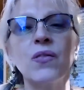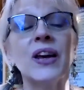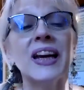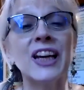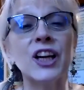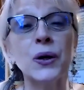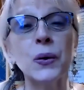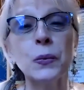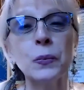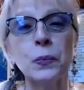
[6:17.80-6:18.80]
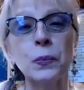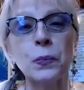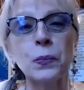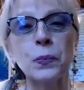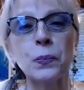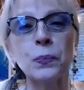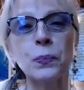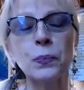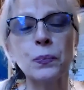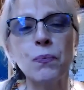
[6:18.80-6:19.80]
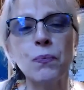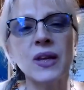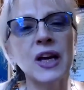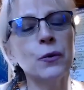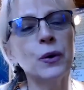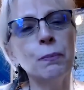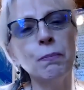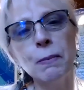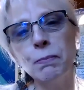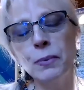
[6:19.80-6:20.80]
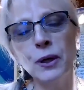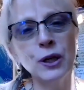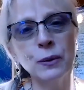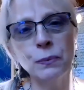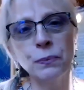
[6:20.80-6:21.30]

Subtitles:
Thank you. And remember,